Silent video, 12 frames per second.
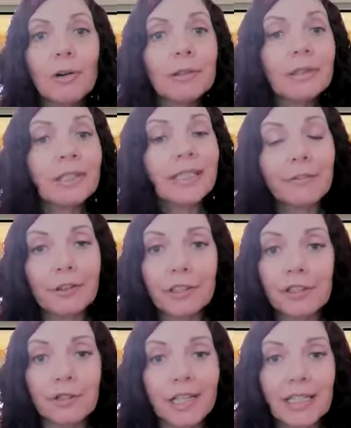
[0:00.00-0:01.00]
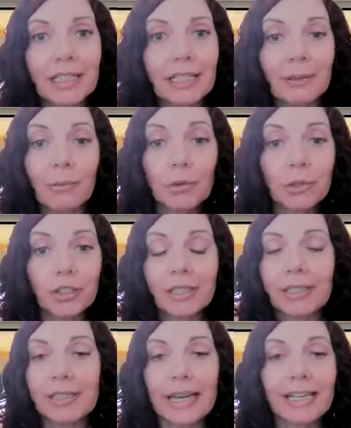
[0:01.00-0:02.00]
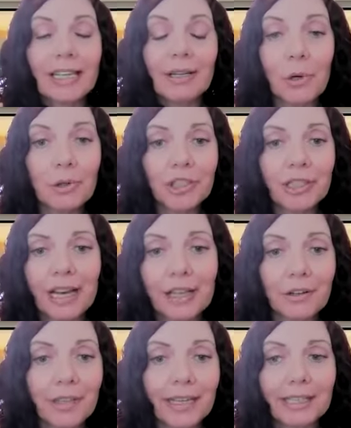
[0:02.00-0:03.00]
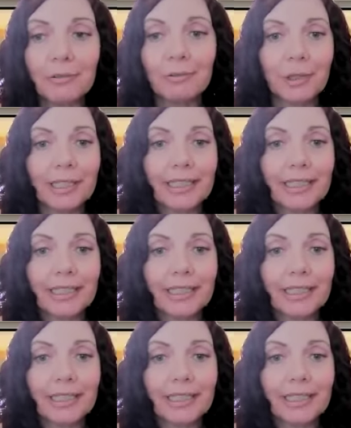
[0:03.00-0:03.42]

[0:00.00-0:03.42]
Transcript: about the different stress emotions, any emotion other than